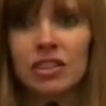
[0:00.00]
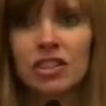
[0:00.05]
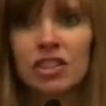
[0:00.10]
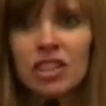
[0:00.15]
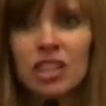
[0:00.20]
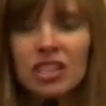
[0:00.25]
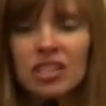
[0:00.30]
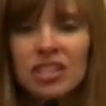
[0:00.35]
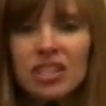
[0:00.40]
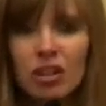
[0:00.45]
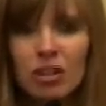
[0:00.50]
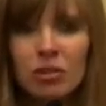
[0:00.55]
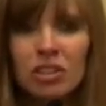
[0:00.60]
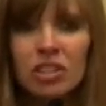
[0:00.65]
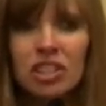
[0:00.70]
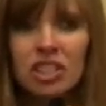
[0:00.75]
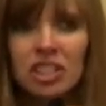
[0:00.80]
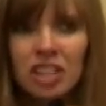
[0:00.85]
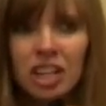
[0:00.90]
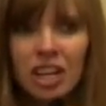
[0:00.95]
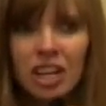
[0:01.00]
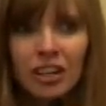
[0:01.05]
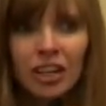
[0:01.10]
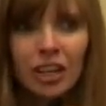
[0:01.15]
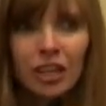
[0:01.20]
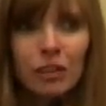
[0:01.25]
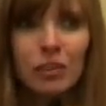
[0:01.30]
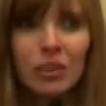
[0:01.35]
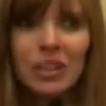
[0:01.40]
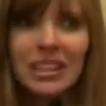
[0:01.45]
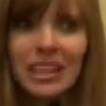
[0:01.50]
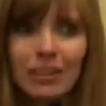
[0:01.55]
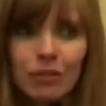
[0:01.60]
Just don't share it with